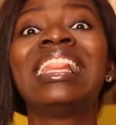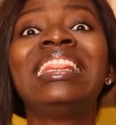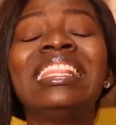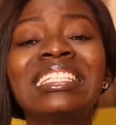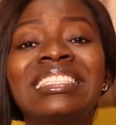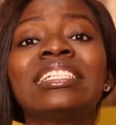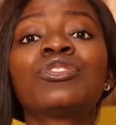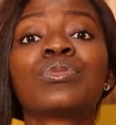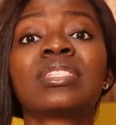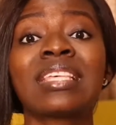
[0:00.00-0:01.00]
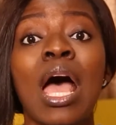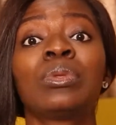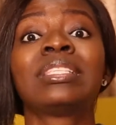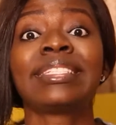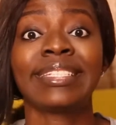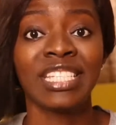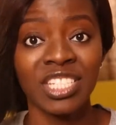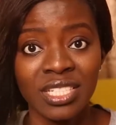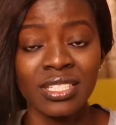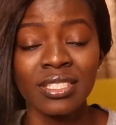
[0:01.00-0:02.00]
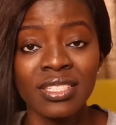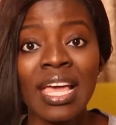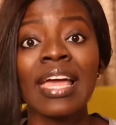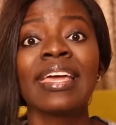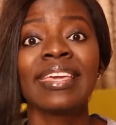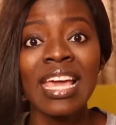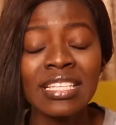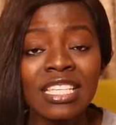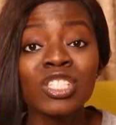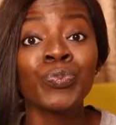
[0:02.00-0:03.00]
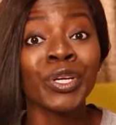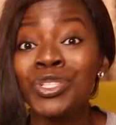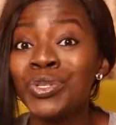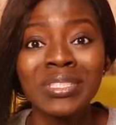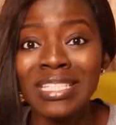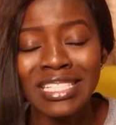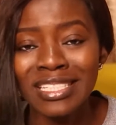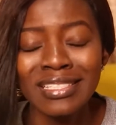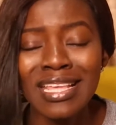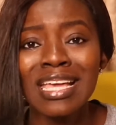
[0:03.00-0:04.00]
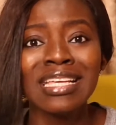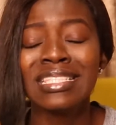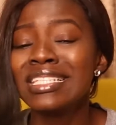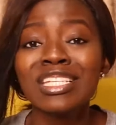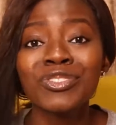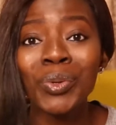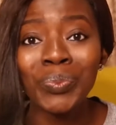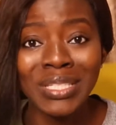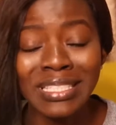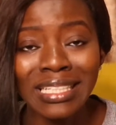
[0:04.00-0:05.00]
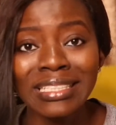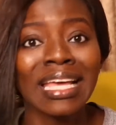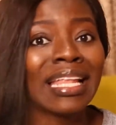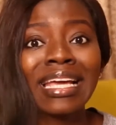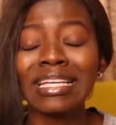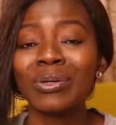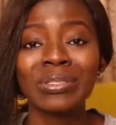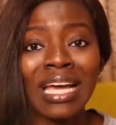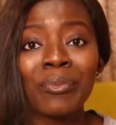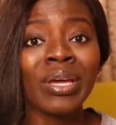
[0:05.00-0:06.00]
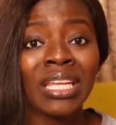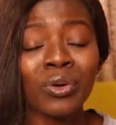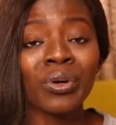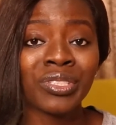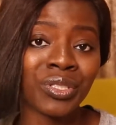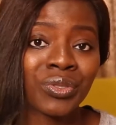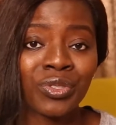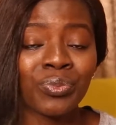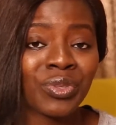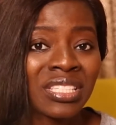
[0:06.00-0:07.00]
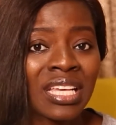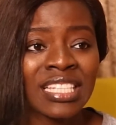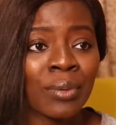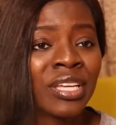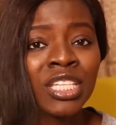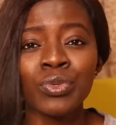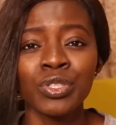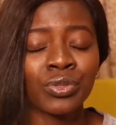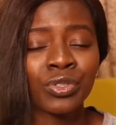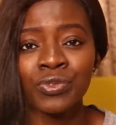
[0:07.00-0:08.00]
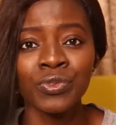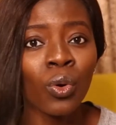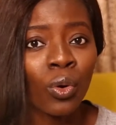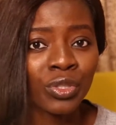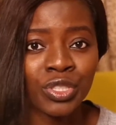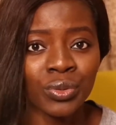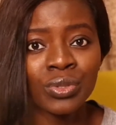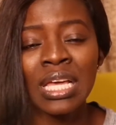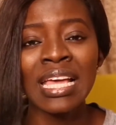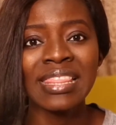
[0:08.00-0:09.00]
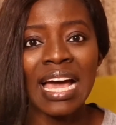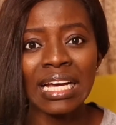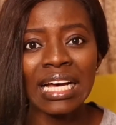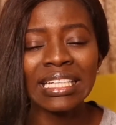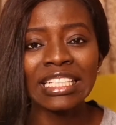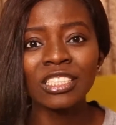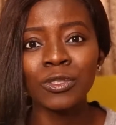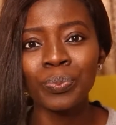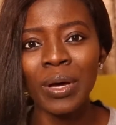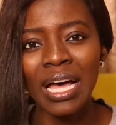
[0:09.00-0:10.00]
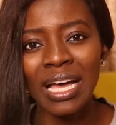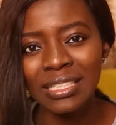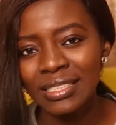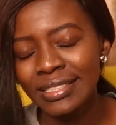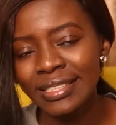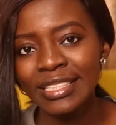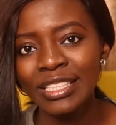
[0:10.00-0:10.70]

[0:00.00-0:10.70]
Listen to sound teachings. Yes, spiritual teachings on business. Like there are many audios on business, there are many resourceful audios that can expand